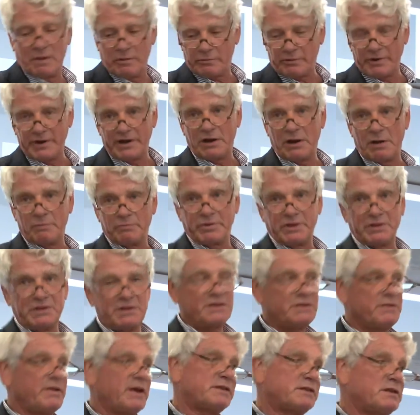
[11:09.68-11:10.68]
three
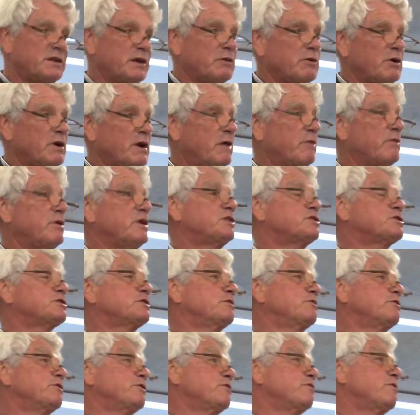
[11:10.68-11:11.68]
companies that Nicola will
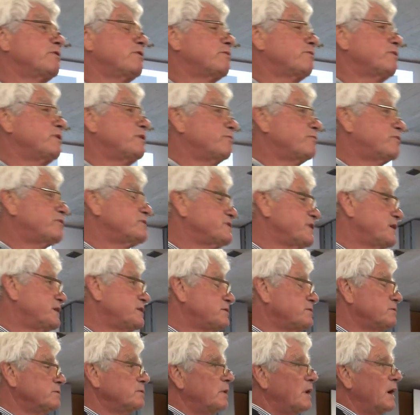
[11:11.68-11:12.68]
show you or will
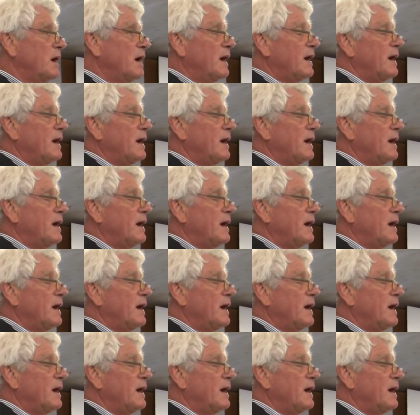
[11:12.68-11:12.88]
present you.